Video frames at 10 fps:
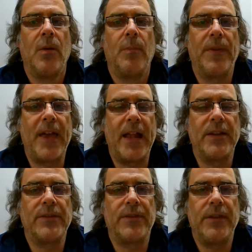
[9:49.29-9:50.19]
But that
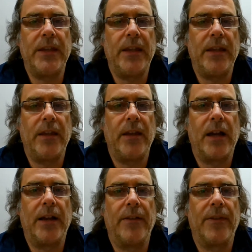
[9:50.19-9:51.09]
is the
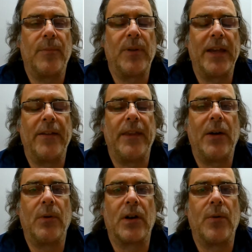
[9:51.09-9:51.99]
plan
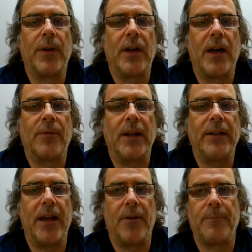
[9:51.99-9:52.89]
that we're going on right
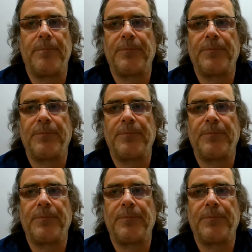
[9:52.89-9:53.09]
now.